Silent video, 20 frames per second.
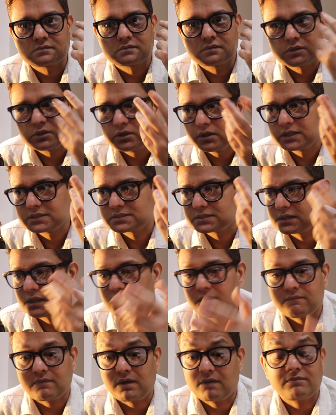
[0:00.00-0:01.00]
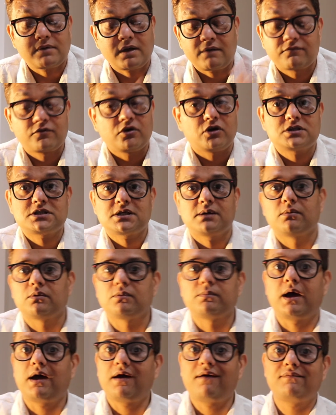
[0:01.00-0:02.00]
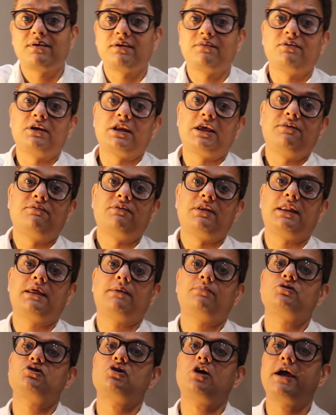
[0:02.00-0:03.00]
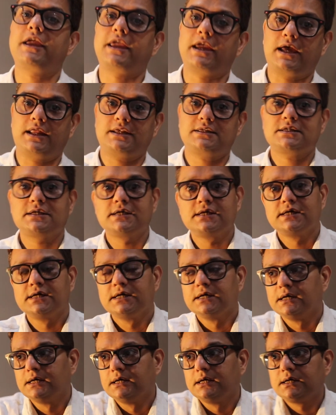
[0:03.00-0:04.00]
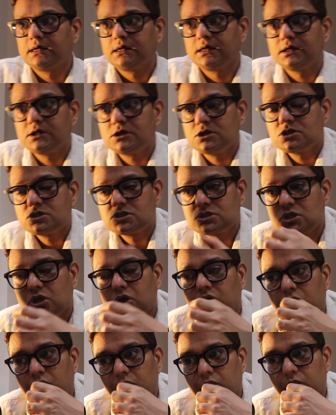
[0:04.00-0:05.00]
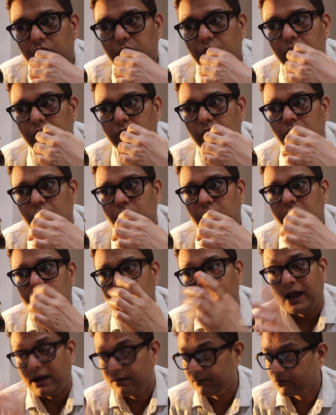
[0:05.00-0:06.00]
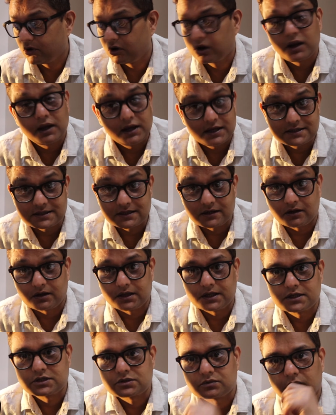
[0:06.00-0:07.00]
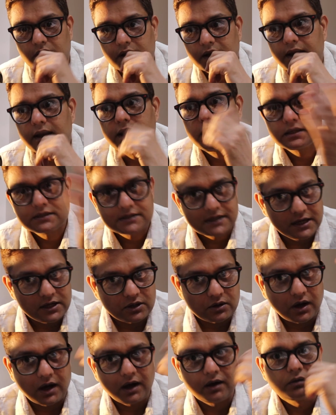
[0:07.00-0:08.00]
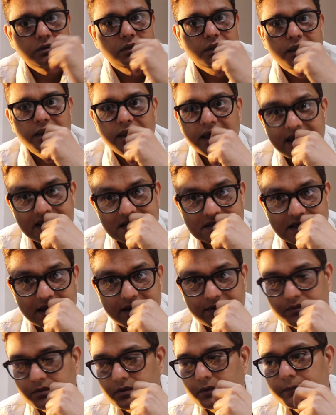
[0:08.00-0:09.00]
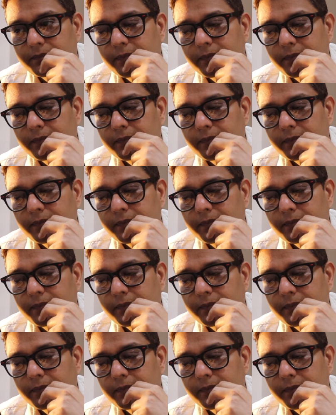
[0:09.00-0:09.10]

You listen, I've got some of it, but I haven't even given them a try yet. So yeah, I'm gonna listen on this one and I'll tell you how they sound.